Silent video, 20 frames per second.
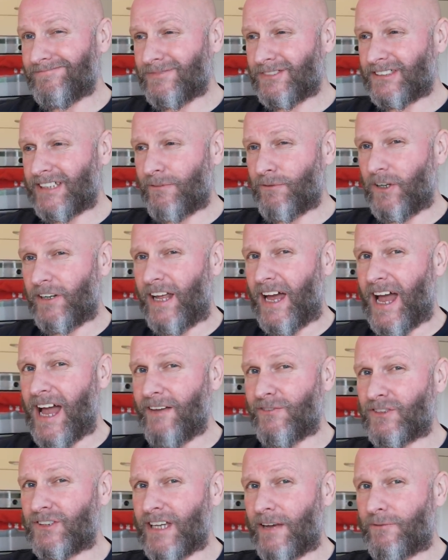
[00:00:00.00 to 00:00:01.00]
seven and a
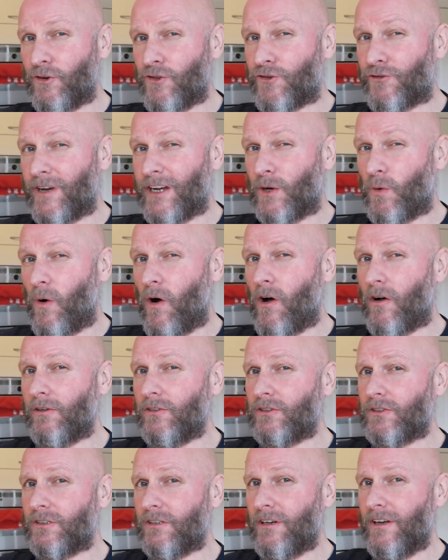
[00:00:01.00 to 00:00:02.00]
half, seven and three
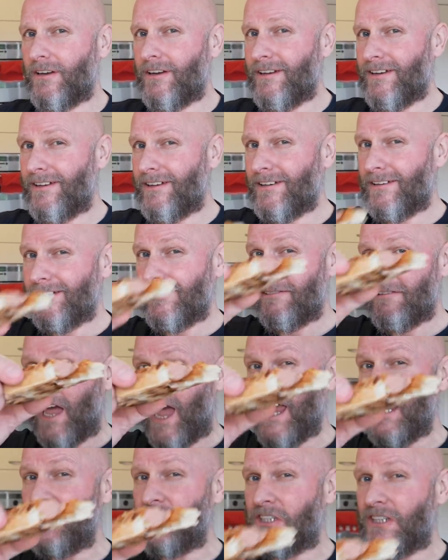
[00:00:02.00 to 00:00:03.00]
quarters
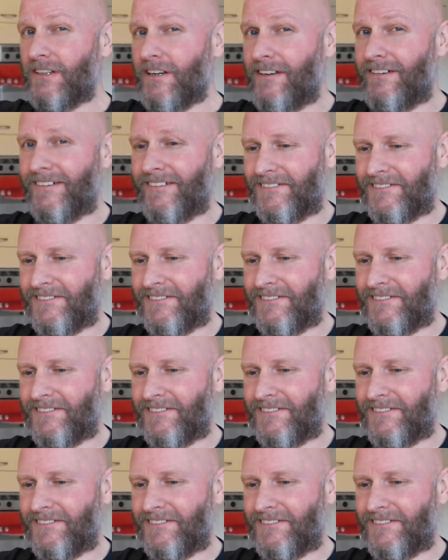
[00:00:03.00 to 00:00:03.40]
eight.